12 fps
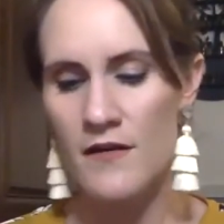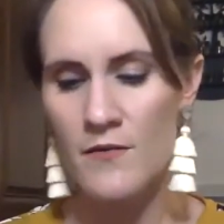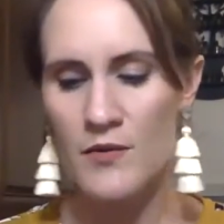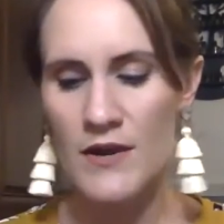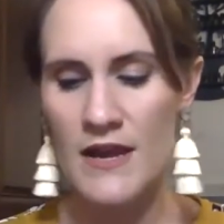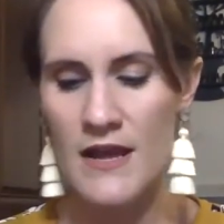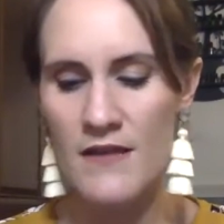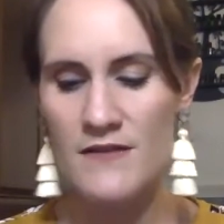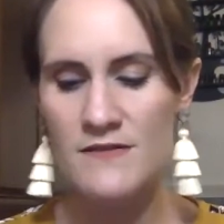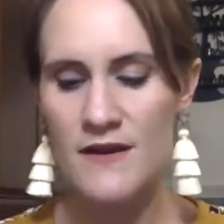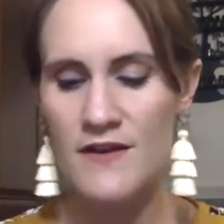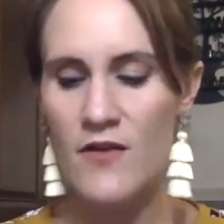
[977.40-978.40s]
Breathe,
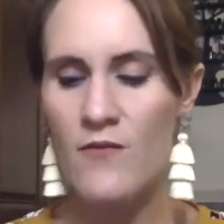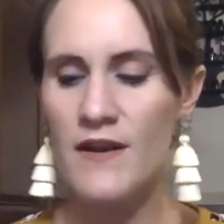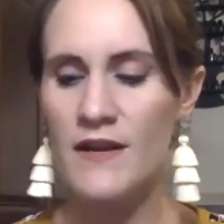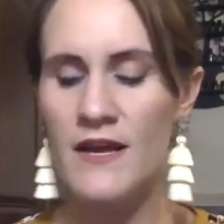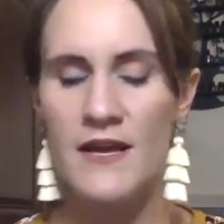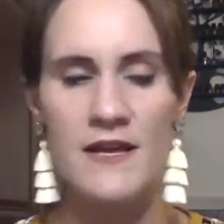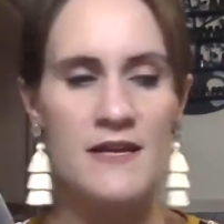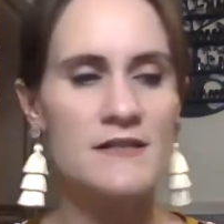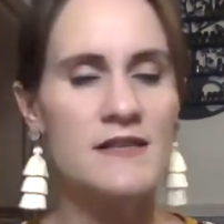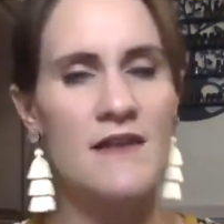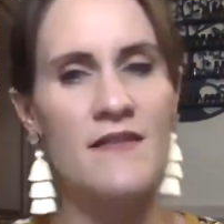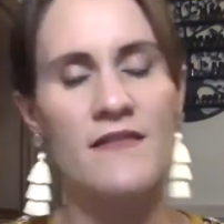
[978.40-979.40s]
so I know what it is,
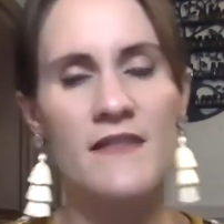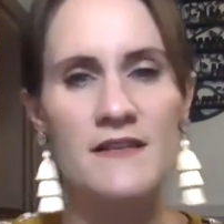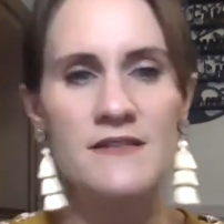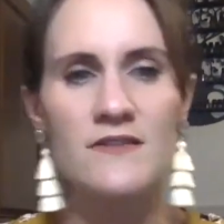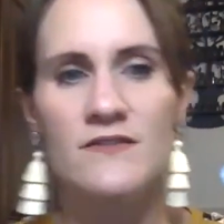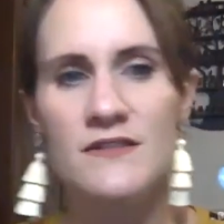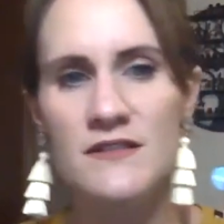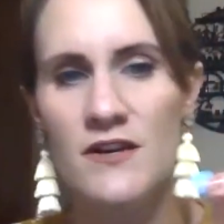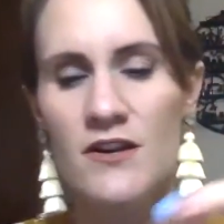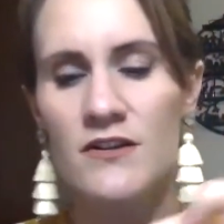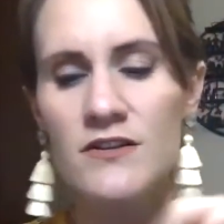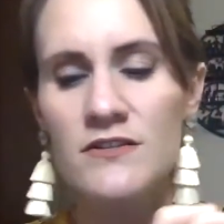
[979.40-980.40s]
and then this little
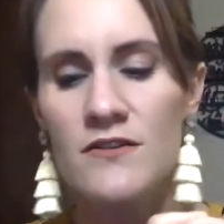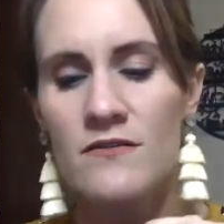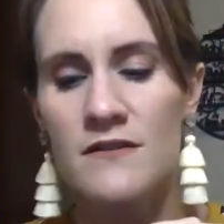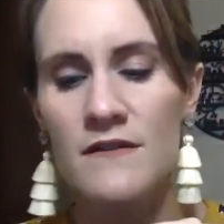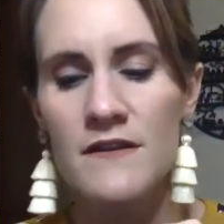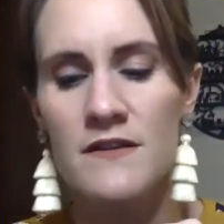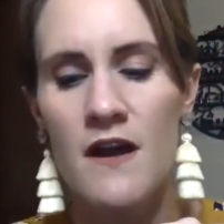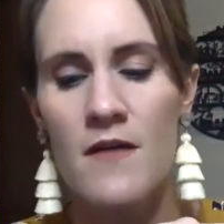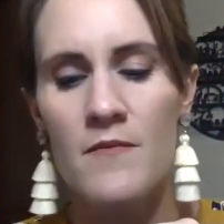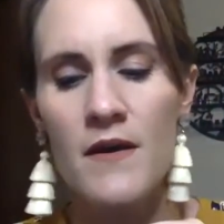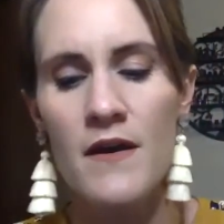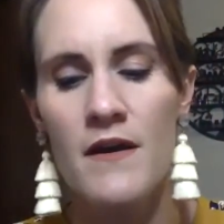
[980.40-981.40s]
sticker just goes on the top.
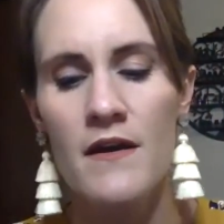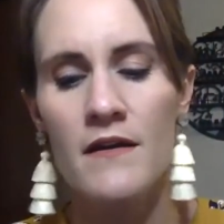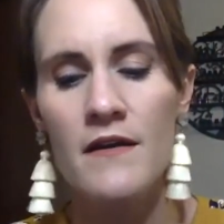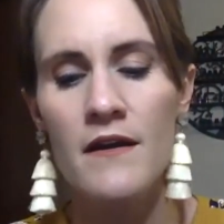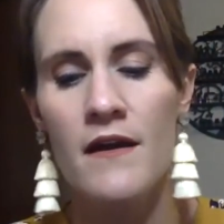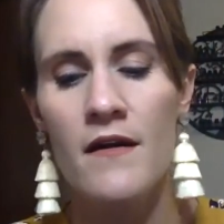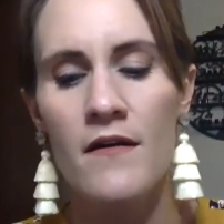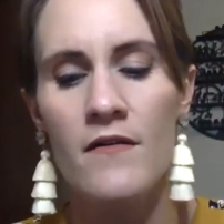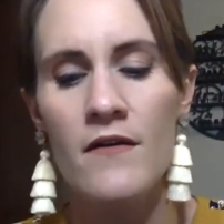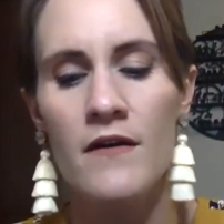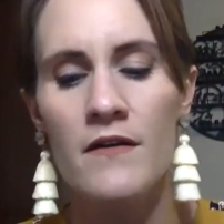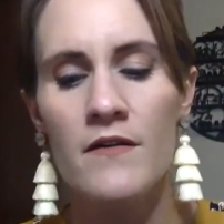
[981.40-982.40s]
Now
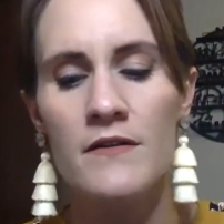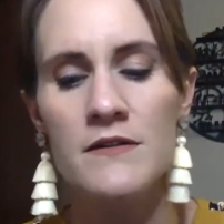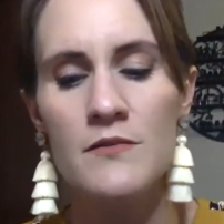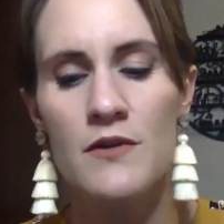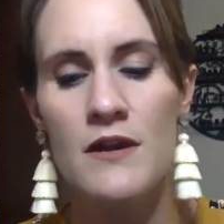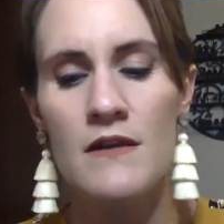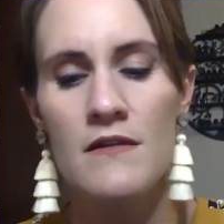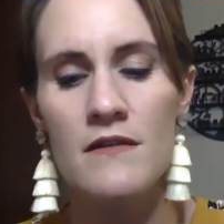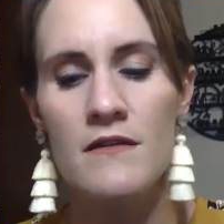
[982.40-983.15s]
I know it's a Breathe.